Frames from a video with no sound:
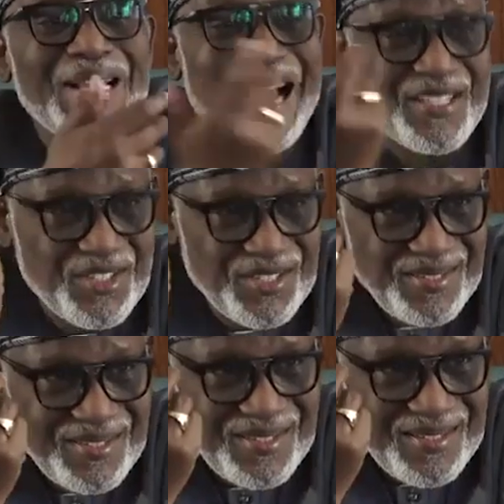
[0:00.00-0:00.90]
large.
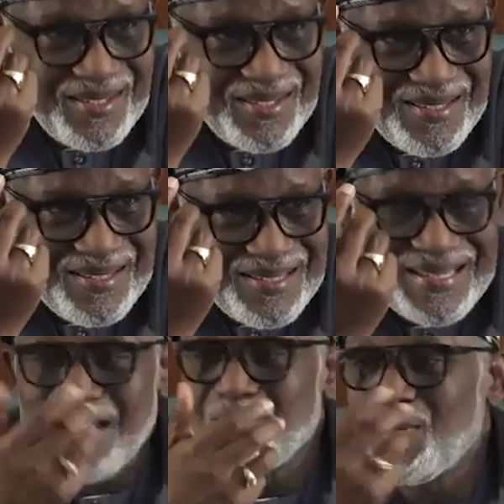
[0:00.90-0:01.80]

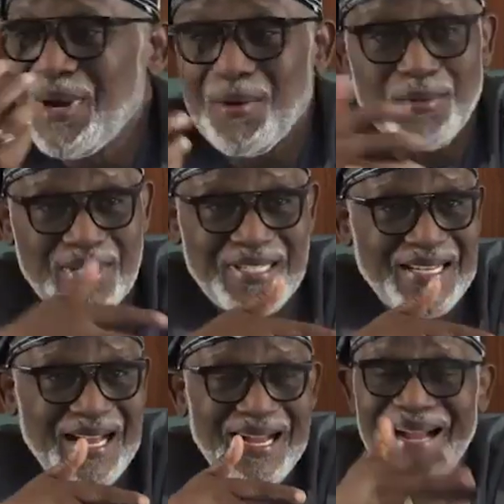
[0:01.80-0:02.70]
There is no way I will sit
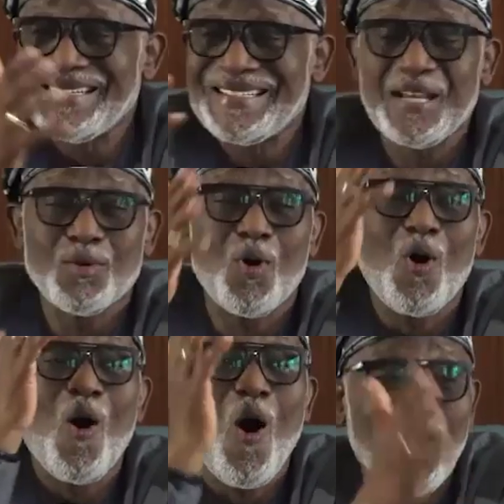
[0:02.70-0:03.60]
here and tell you
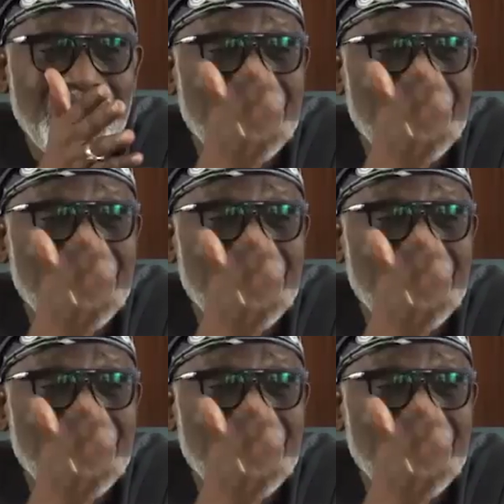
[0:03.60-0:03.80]
all